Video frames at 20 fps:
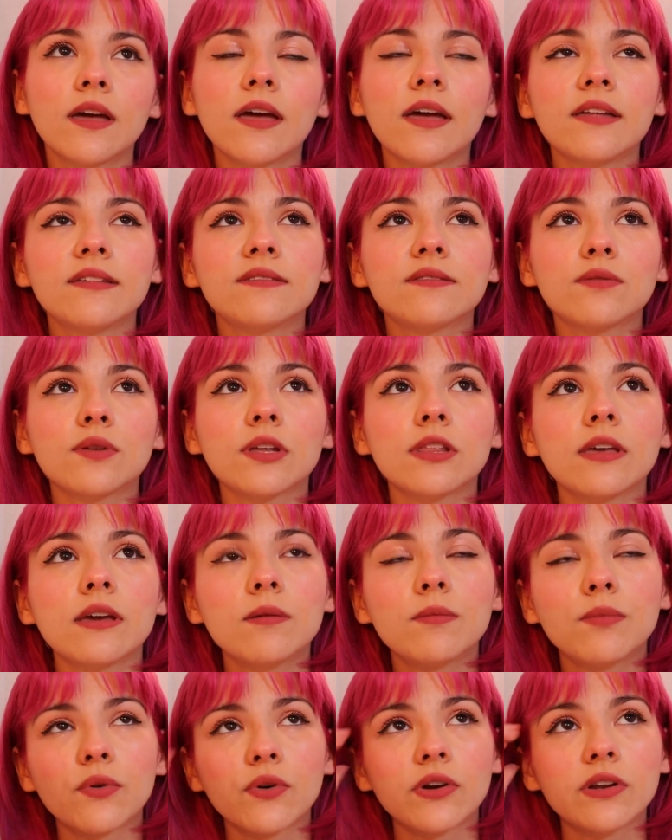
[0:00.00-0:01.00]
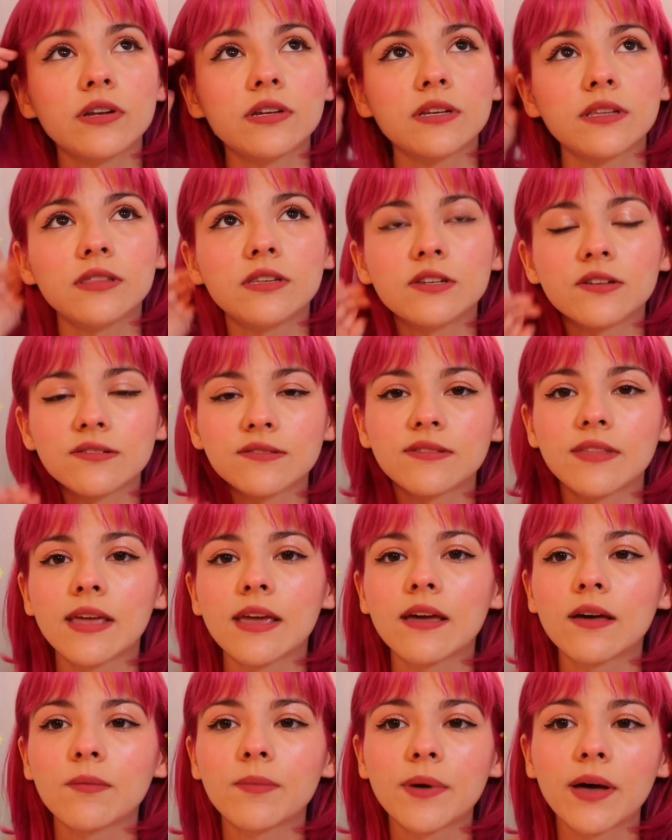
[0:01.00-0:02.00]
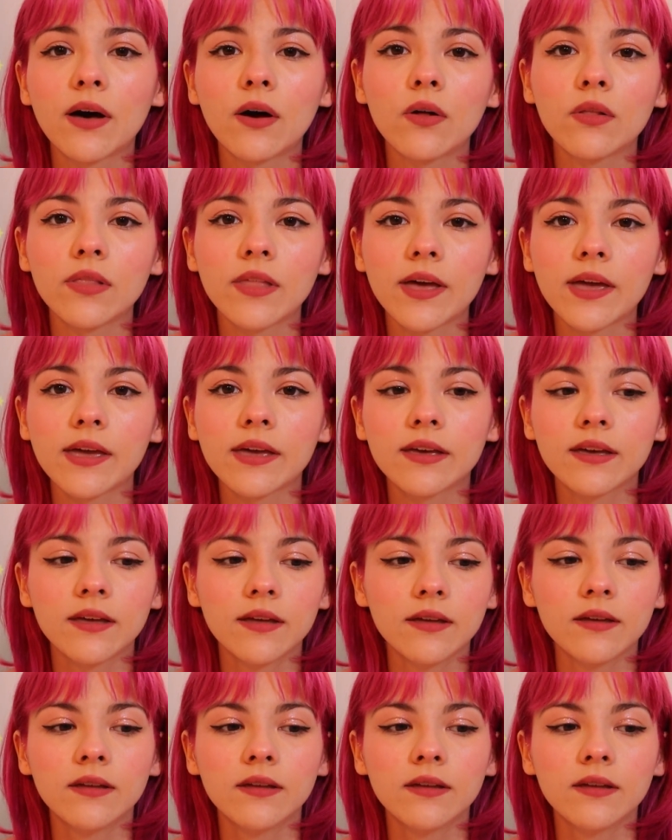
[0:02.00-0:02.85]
it's really important to just think about like